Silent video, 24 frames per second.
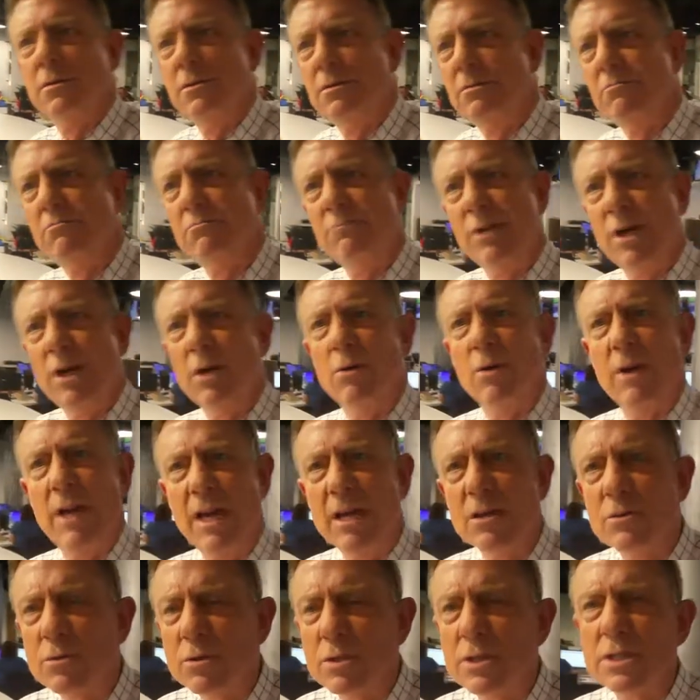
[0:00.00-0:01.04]

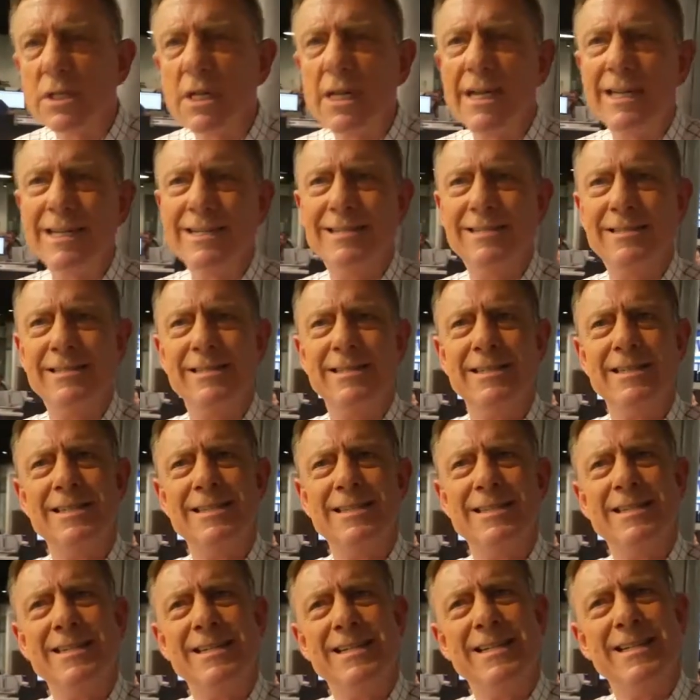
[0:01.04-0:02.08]
interesting
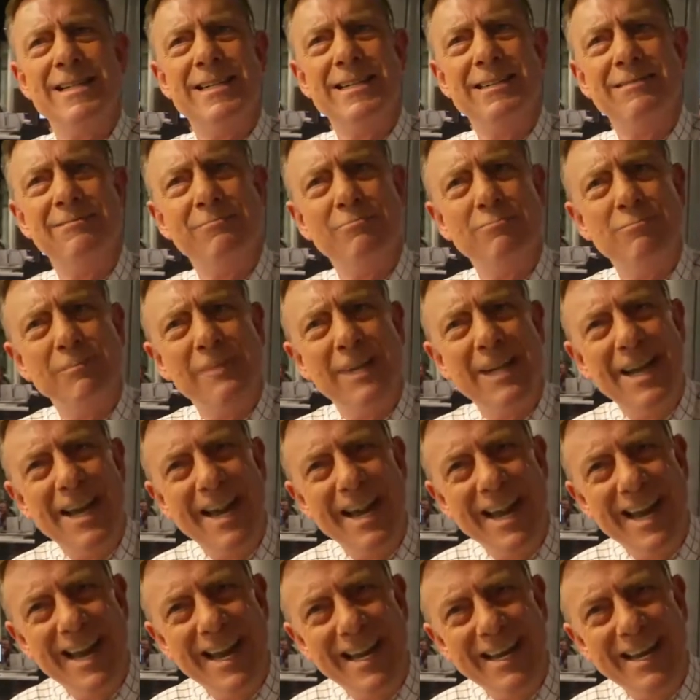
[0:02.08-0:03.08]
and